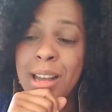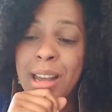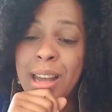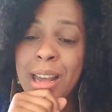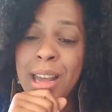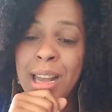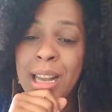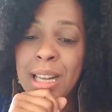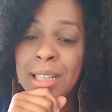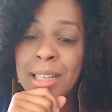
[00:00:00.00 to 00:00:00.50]

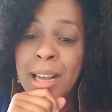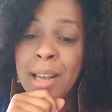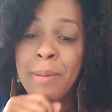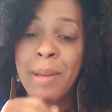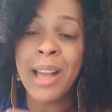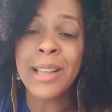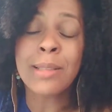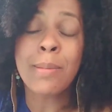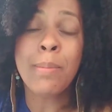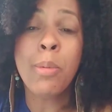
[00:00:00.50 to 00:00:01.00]
And
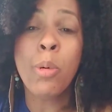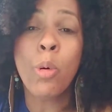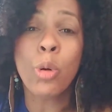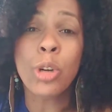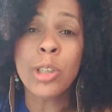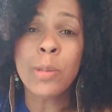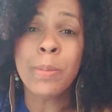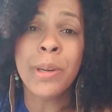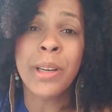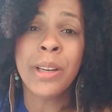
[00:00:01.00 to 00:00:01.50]
as a
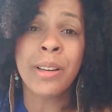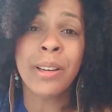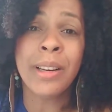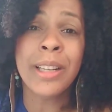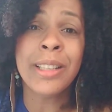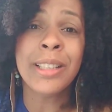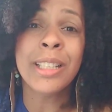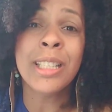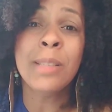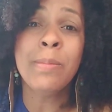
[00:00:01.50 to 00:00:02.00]
Porch Peer,
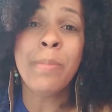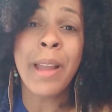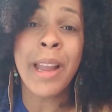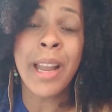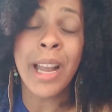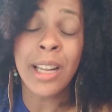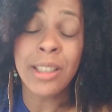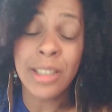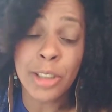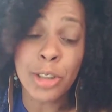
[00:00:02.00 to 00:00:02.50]
it's
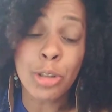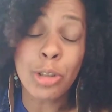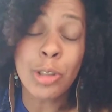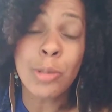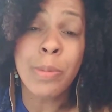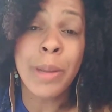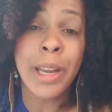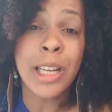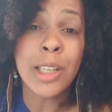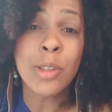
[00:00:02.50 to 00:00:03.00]
a digital
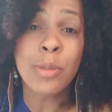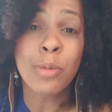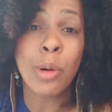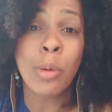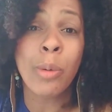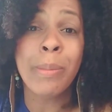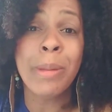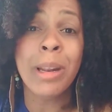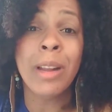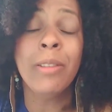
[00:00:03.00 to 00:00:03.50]
space for
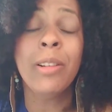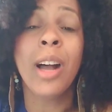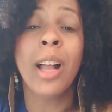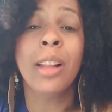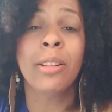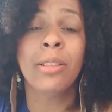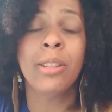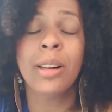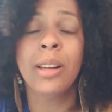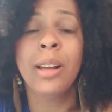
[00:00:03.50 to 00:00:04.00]
women of
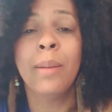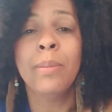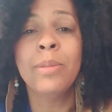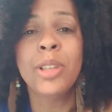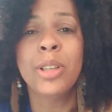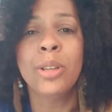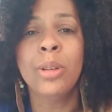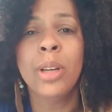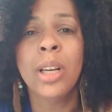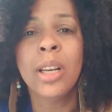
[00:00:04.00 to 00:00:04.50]
color to come
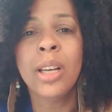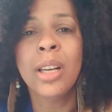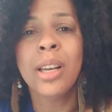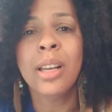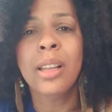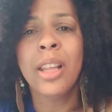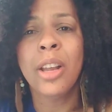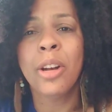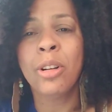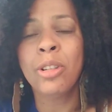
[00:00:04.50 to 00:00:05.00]
to
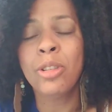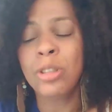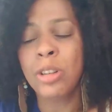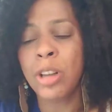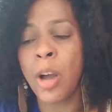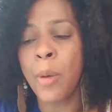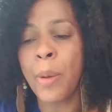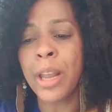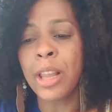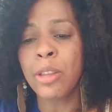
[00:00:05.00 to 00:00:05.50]
that are
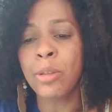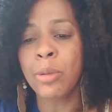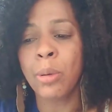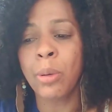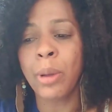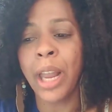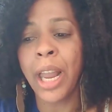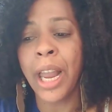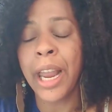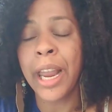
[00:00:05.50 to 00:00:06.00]
going
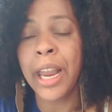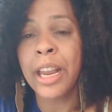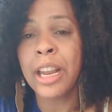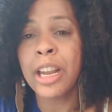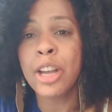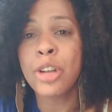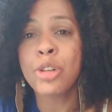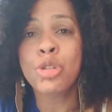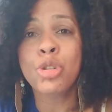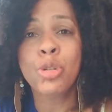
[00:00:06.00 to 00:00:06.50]
through a
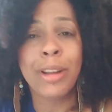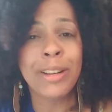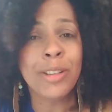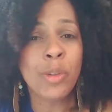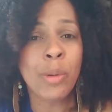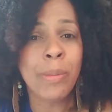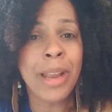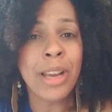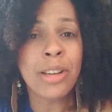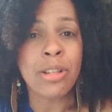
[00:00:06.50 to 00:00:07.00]

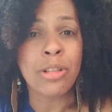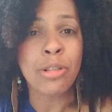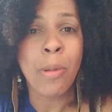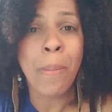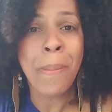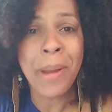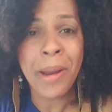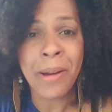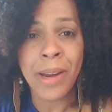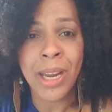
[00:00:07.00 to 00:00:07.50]

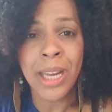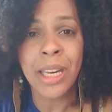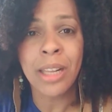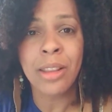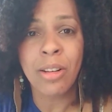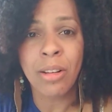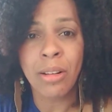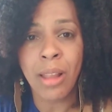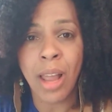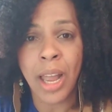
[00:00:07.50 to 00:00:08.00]
transformational period in
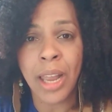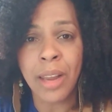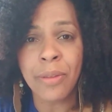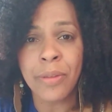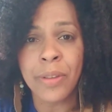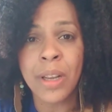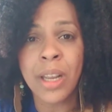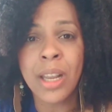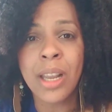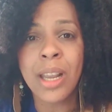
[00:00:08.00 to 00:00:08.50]
their
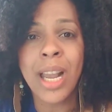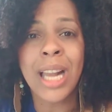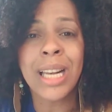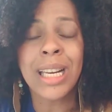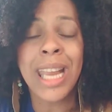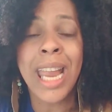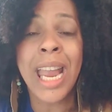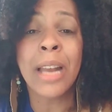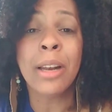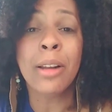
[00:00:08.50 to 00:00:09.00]
life
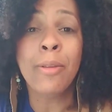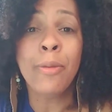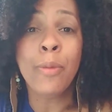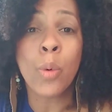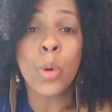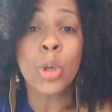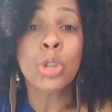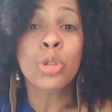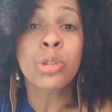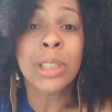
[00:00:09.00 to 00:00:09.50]
and can't
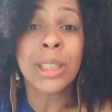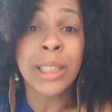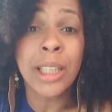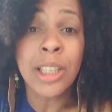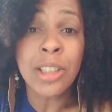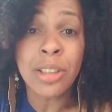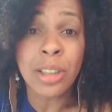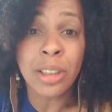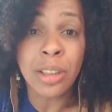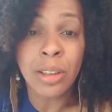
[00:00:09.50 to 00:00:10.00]
afford
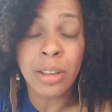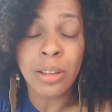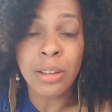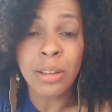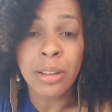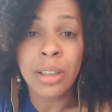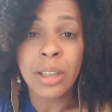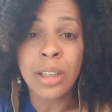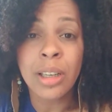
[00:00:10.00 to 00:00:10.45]
traditional